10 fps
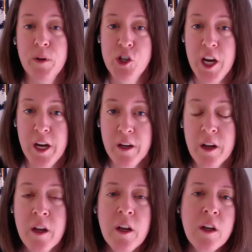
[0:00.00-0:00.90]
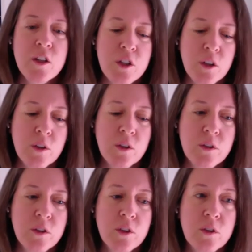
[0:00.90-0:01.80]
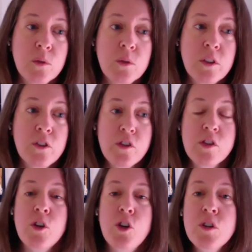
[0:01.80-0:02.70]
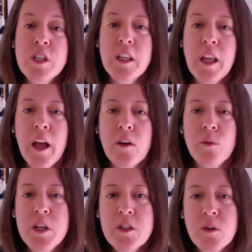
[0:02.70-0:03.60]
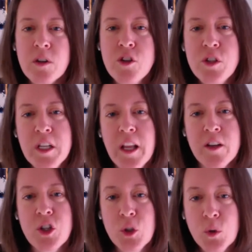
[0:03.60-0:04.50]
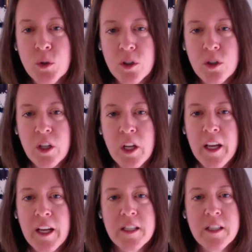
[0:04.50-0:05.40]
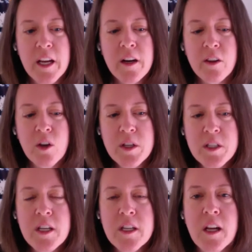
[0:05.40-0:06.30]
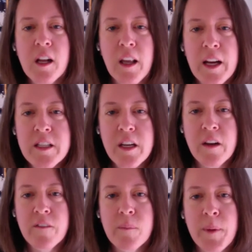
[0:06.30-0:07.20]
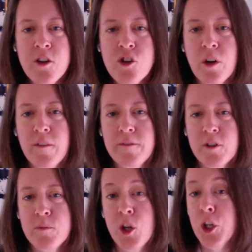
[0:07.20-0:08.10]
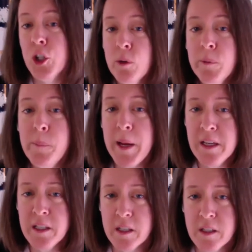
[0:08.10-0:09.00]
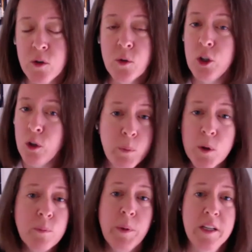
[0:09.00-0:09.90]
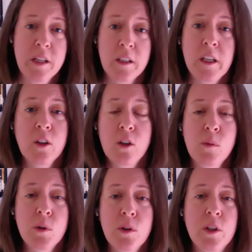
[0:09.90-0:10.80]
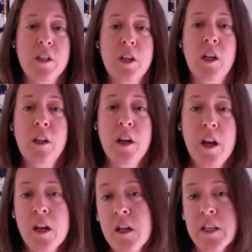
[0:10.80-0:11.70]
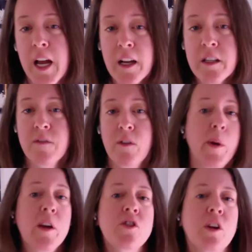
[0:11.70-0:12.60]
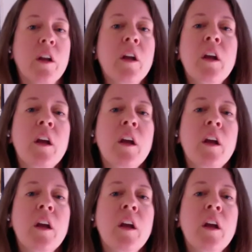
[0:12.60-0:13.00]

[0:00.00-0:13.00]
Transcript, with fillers: up the chain so you know just using that resource, using that tool, it's there. The OECD is collecting information on firms on a global basis. So global, basically global consolidated tax information.